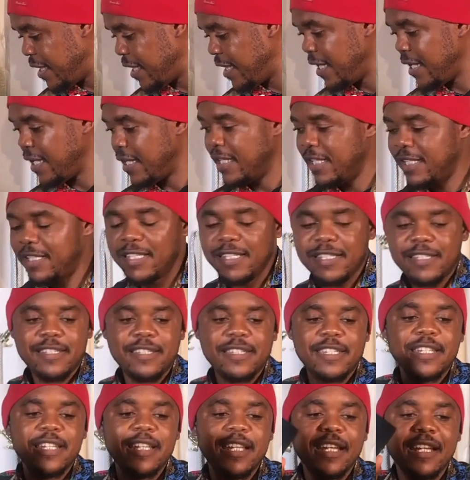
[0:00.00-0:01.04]
This is
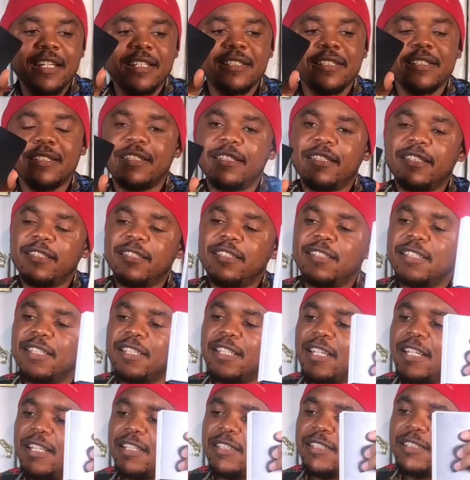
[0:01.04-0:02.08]
Seagate, this is
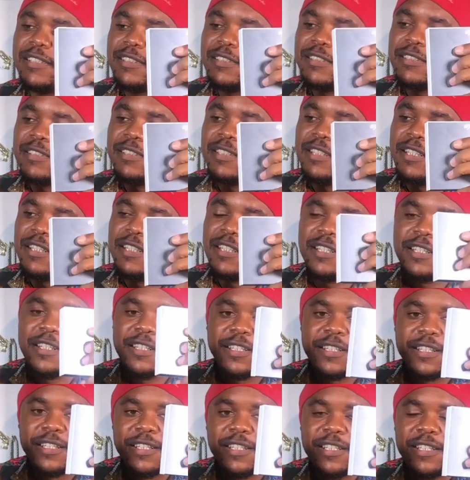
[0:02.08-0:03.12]
Seagate.
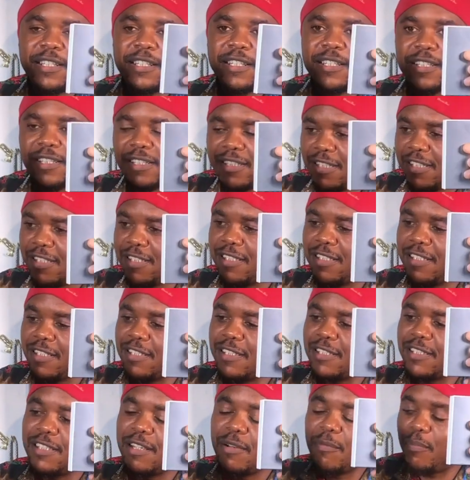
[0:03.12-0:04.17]
This is
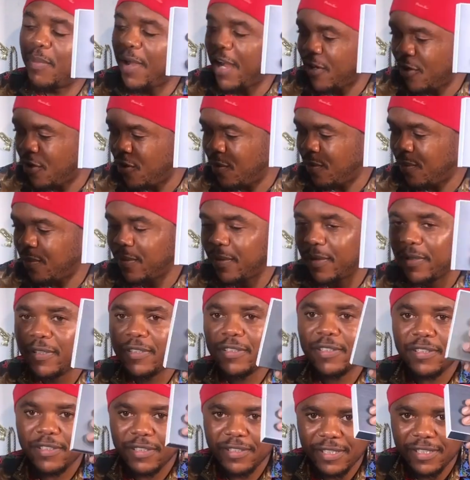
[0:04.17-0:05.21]
backup.
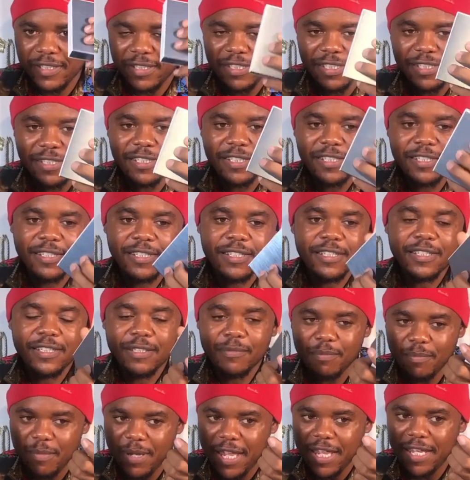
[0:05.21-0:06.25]
This is the
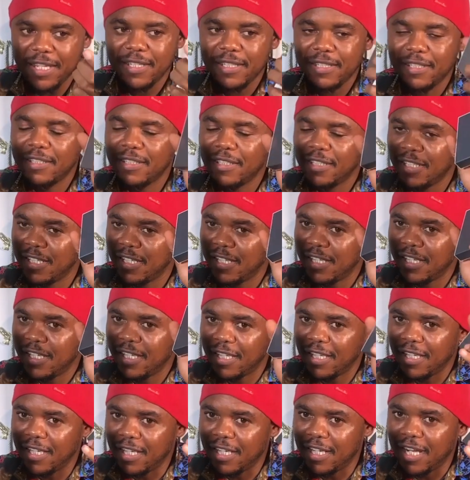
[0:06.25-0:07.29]
main
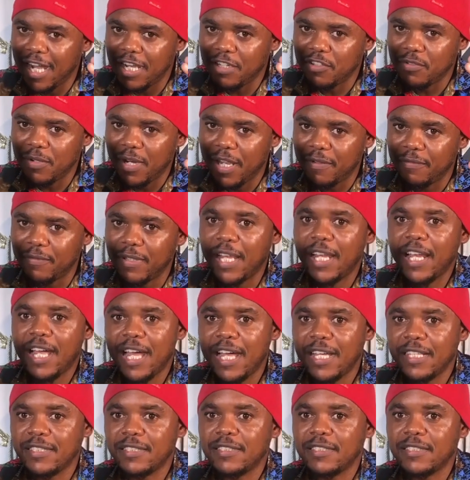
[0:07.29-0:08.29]
hard drive that has